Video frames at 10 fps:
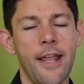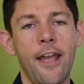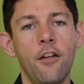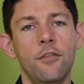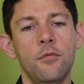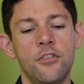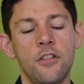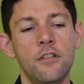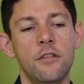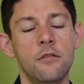have, which
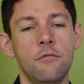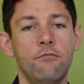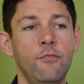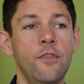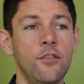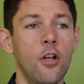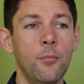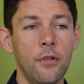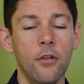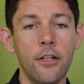is, for
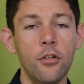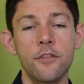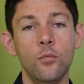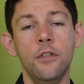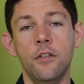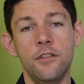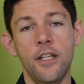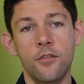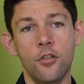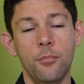example, logging onto Windows
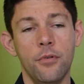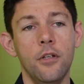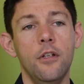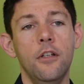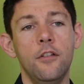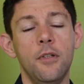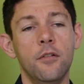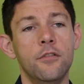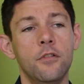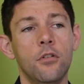desktop, to be
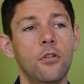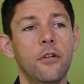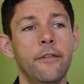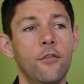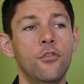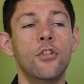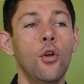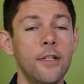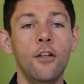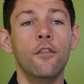able to log on
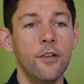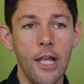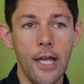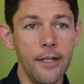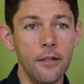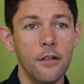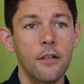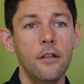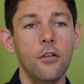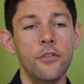totally offline
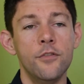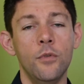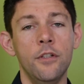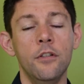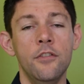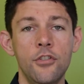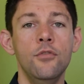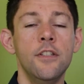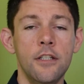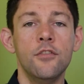onto Windows
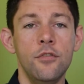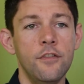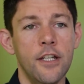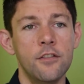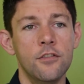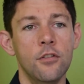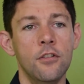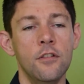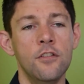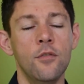using a two-factor
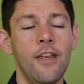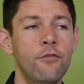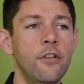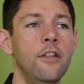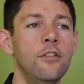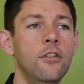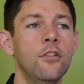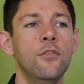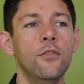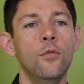token. So everything you
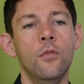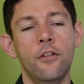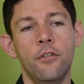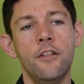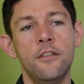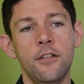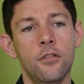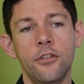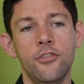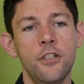can do with our other
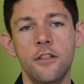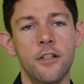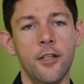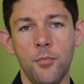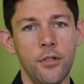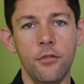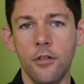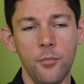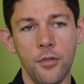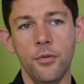technologies like
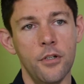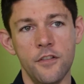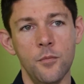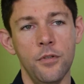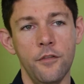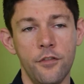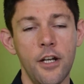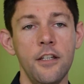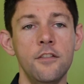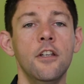PinGrid, PinPass, and
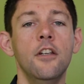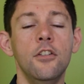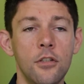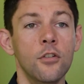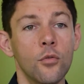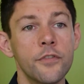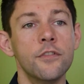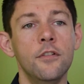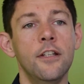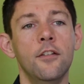PinPhrase, you can
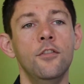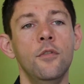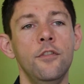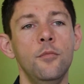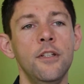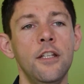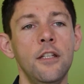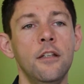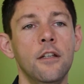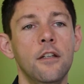also now do with YubiKey.